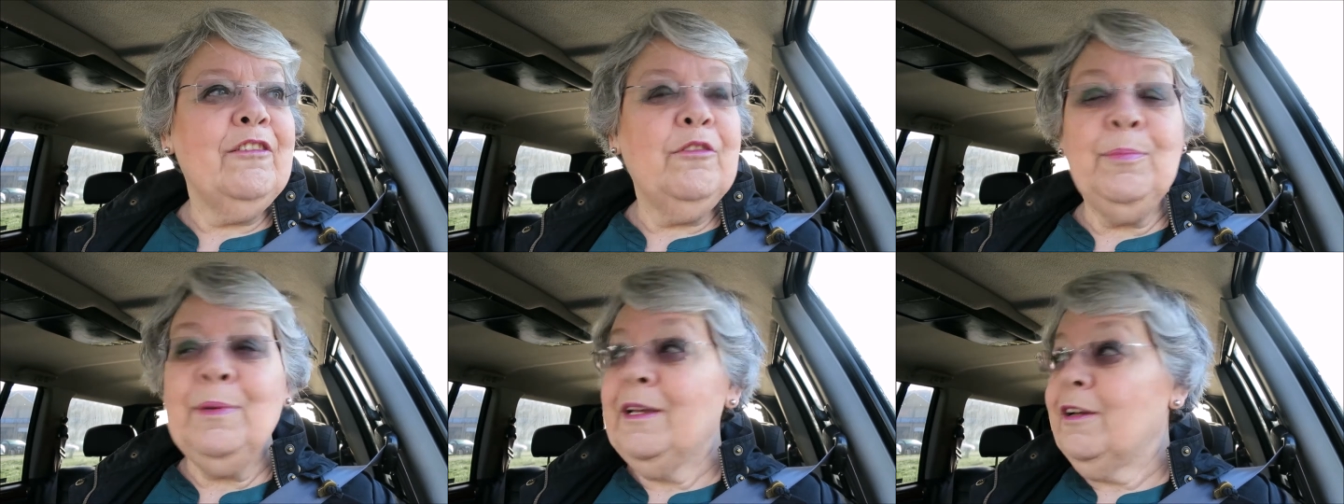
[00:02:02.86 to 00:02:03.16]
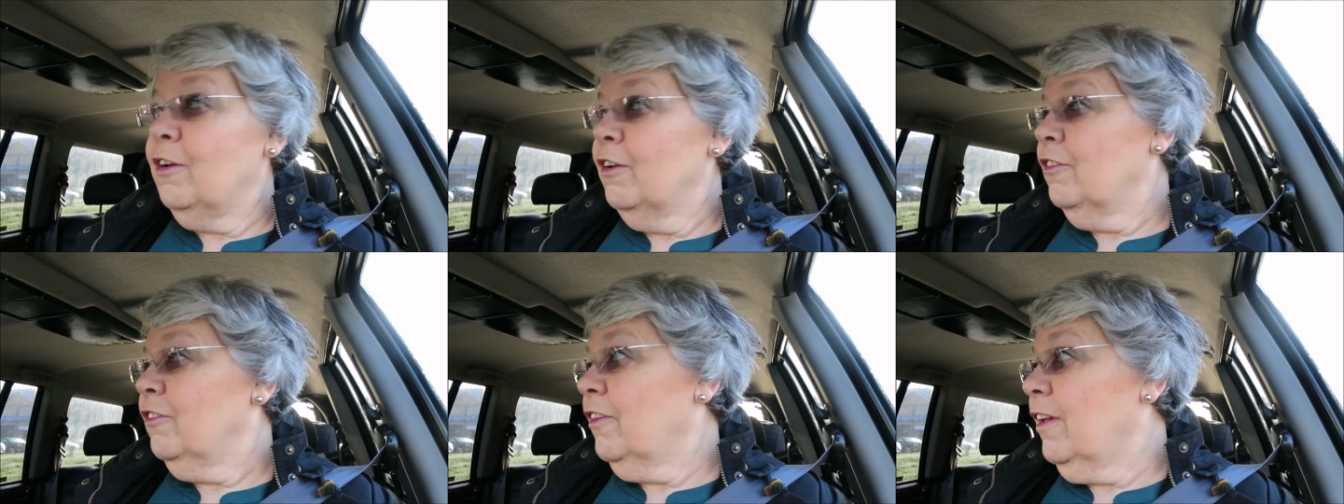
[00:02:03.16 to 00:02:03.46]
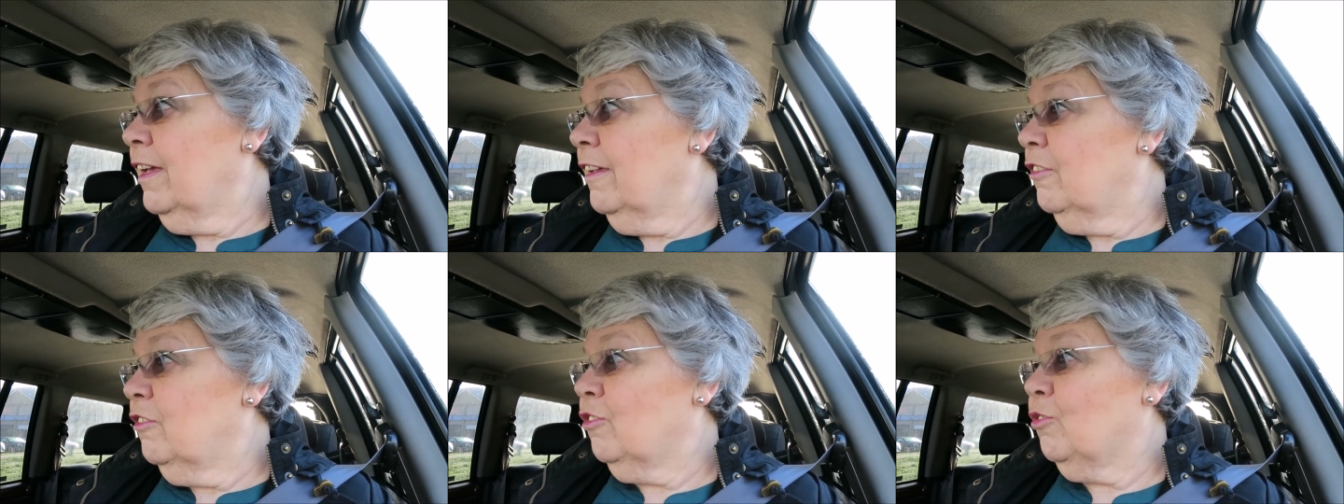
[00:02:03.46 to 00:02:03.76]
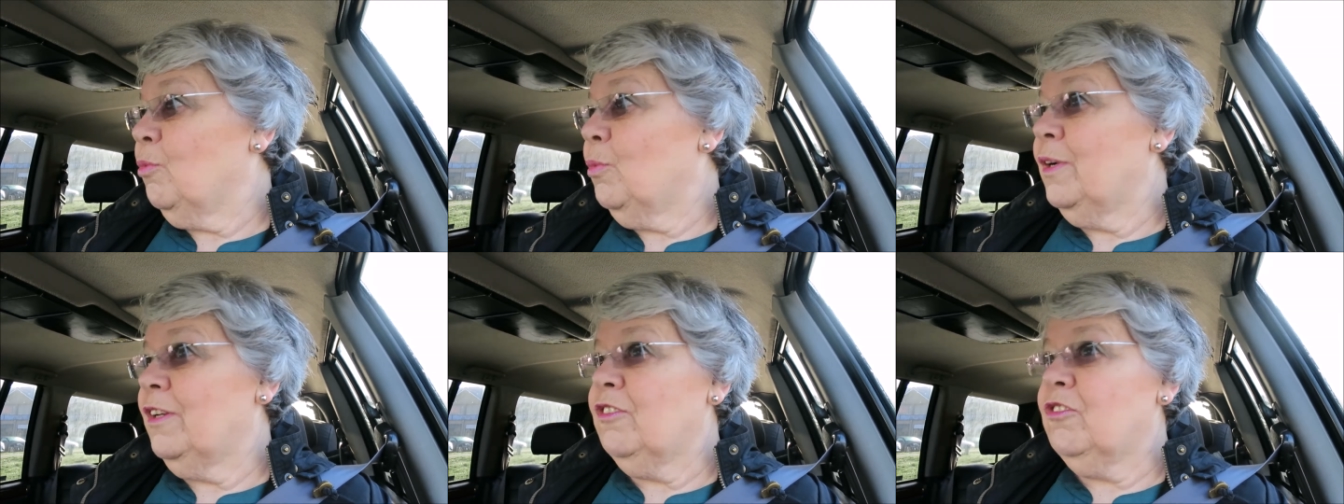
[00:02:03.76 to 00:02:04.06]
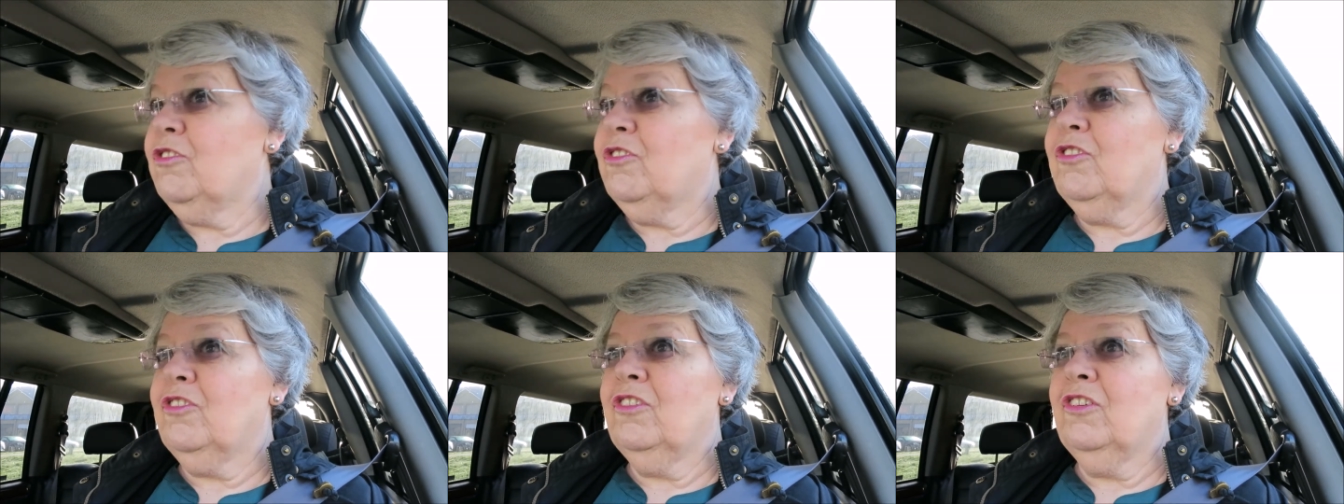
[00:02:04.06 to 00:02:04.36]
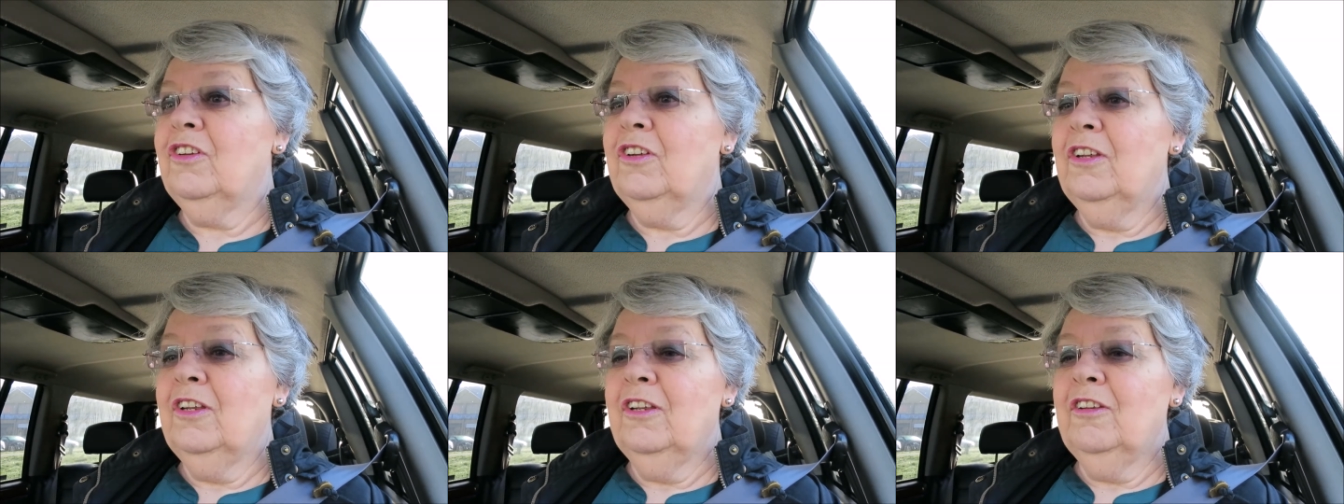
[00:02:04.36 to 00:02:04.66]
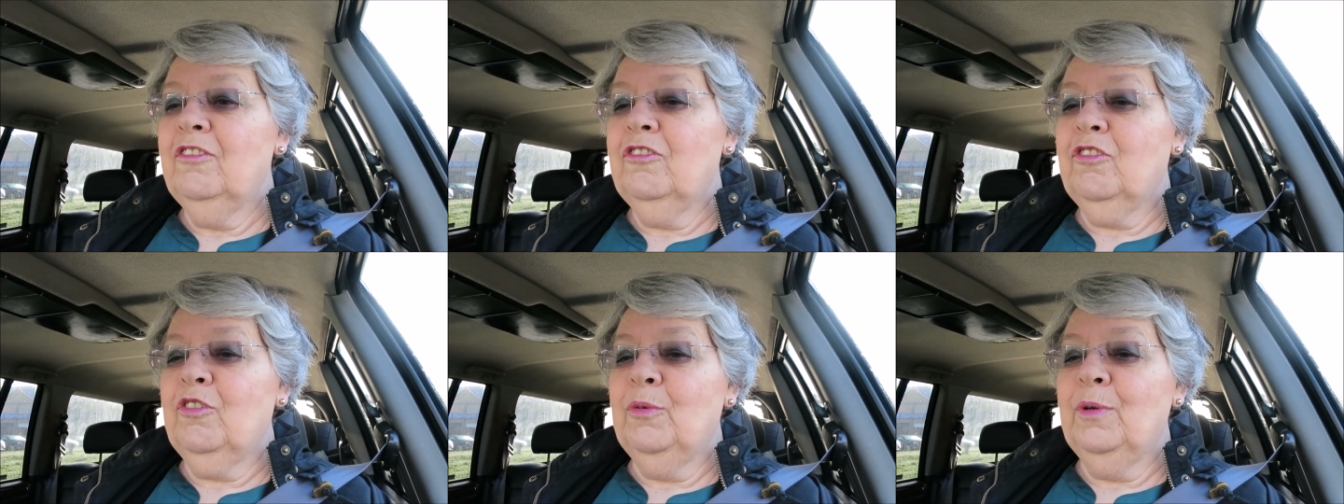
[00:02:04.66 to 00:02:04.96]
is because I switched
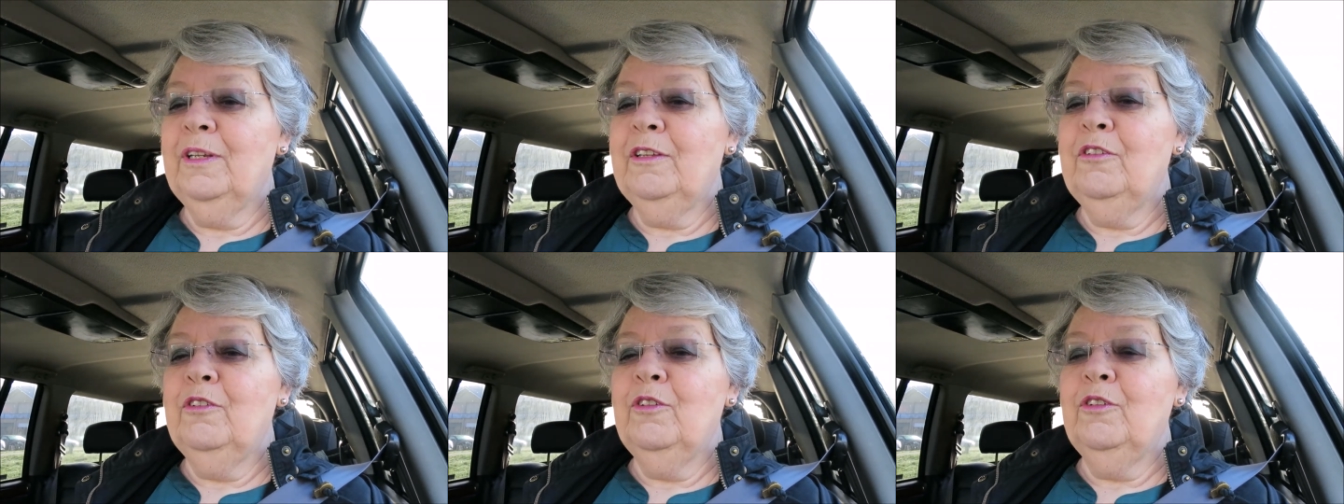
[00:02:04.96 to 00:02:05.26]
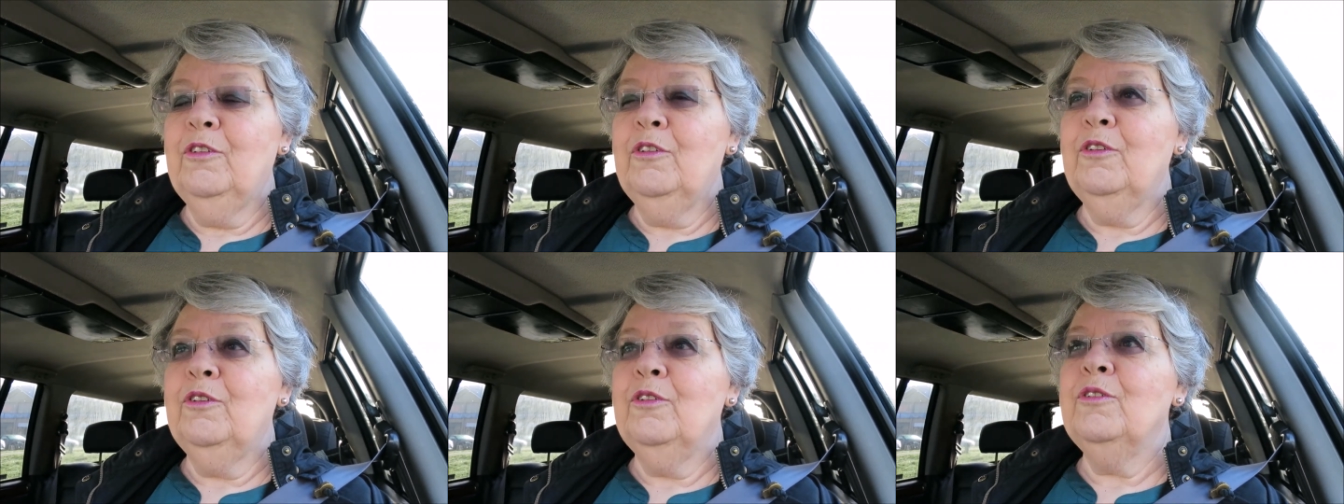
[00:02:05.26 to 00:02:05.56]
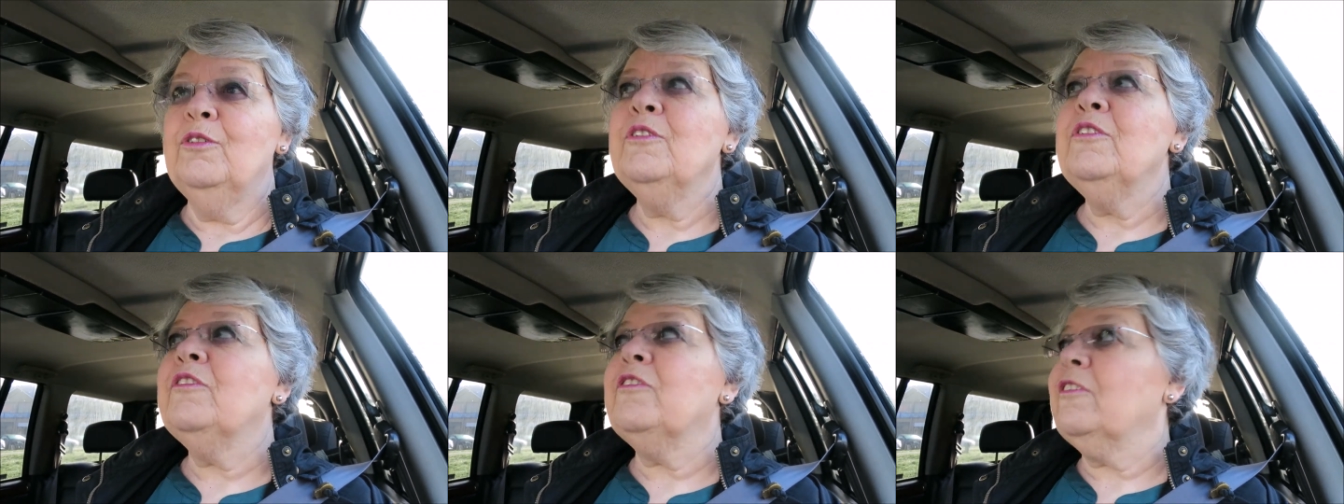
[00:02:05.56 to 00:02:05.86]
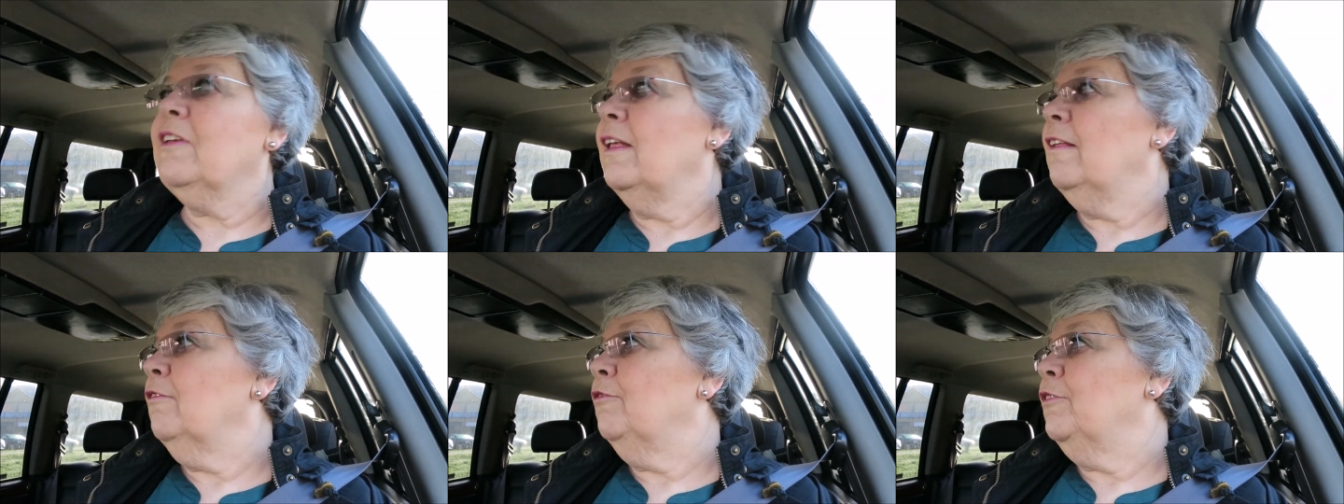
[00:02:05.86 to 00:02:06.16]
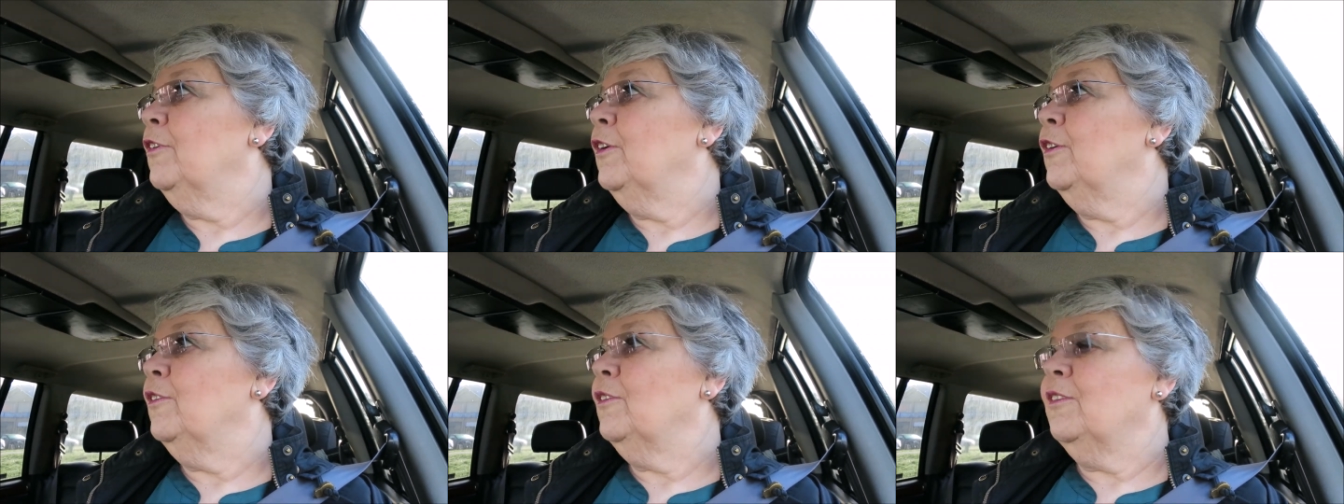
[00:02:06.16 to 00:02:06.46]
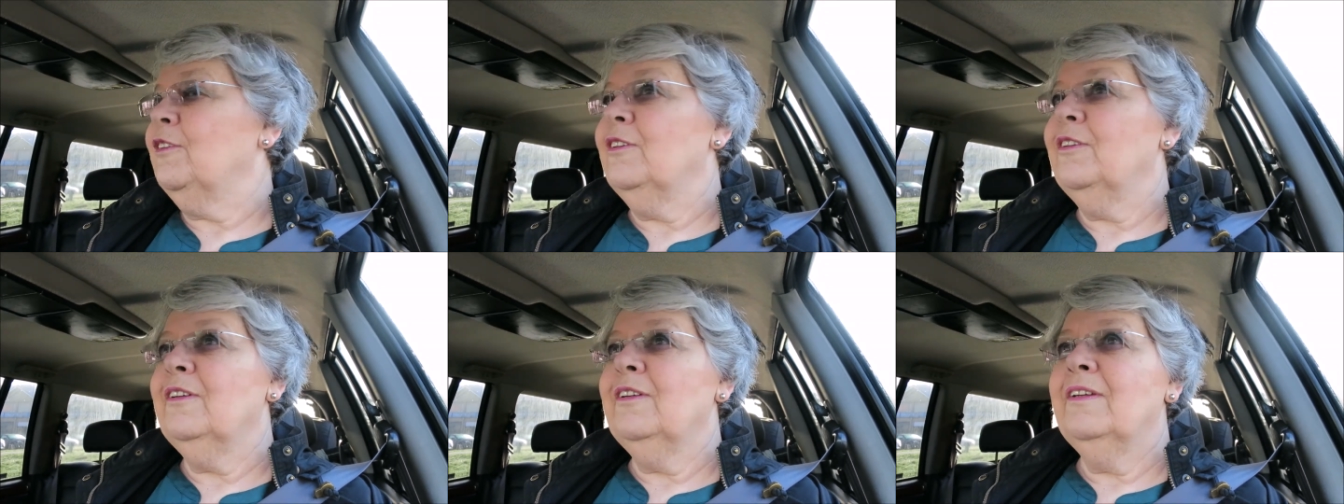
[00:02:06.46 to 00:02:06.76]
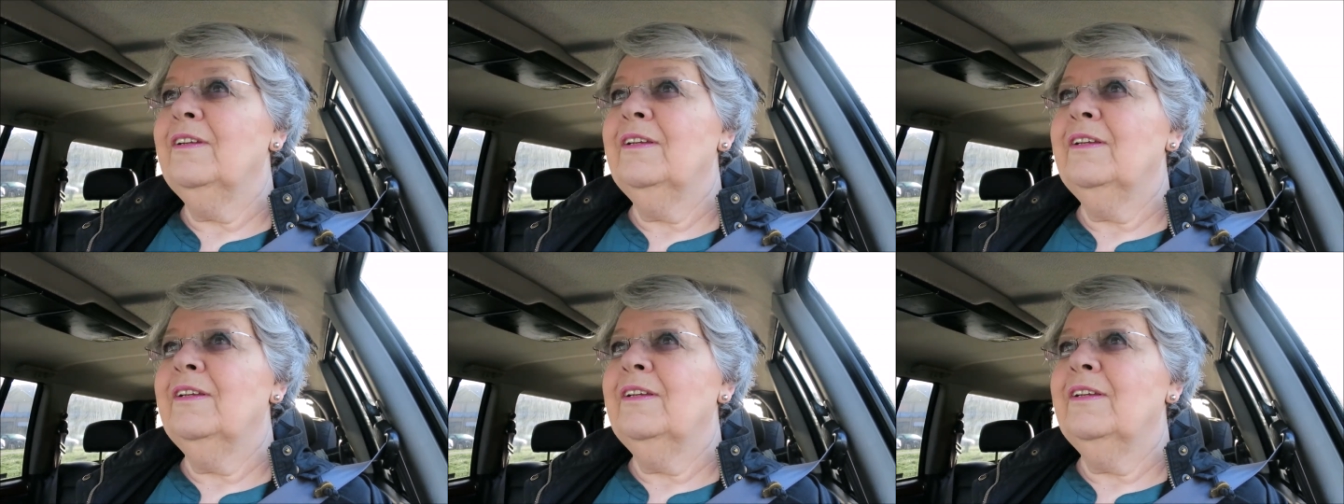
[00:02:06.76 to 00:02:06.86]
to a new cell phone,